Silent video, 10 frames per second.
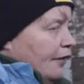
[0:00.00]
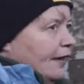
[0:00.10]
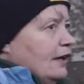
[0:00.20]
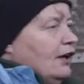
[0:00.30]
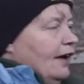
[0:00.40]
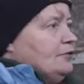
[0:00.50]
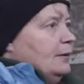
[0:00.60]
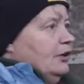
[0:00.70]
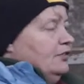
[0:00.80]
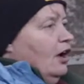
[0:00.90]
think you have to
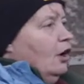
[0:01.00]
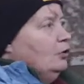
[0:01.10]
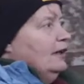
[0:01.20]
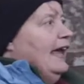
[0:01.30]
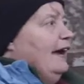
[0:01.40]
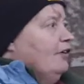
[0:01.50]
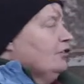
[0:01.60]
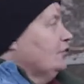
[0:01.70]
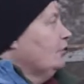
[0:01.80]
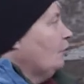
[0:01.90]
because a holding area
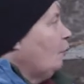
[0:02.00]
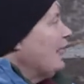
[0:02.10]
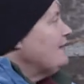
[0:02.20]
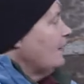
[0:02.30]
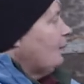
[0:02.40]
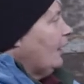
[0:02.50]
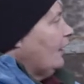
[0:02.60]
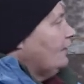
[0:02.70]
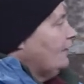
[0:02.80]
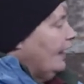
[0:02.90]
is a sort of waiting bit and, I,